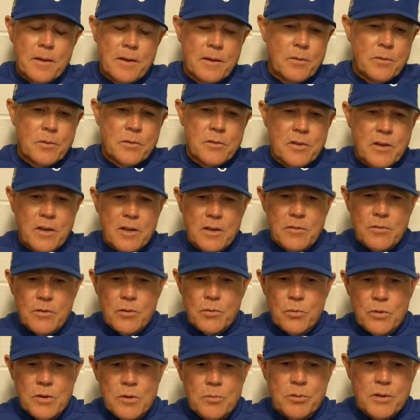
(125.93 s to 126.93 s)
it was kind of a
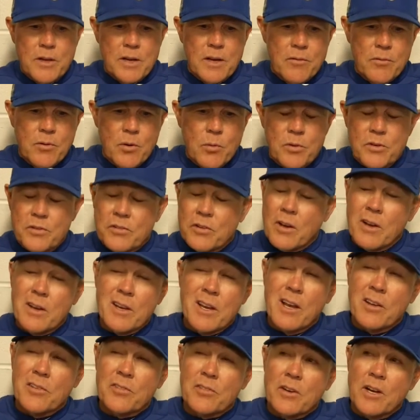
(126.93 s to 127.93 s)
replay of what we saw
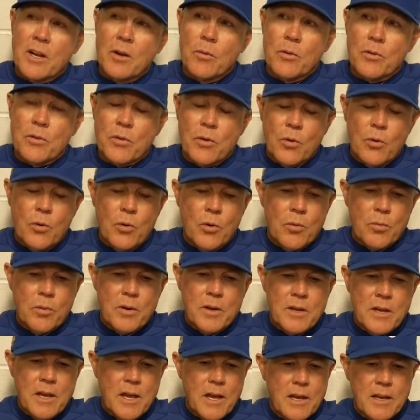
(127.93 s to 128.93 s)
yesterday with Gore,
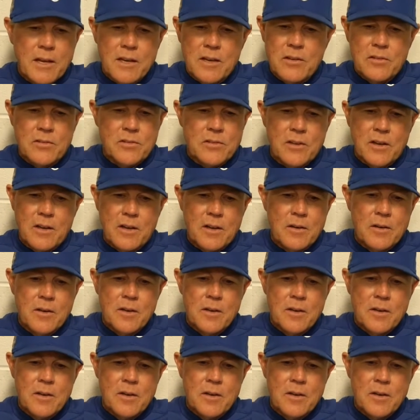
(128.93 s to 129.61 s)
but yeah, he's, uh,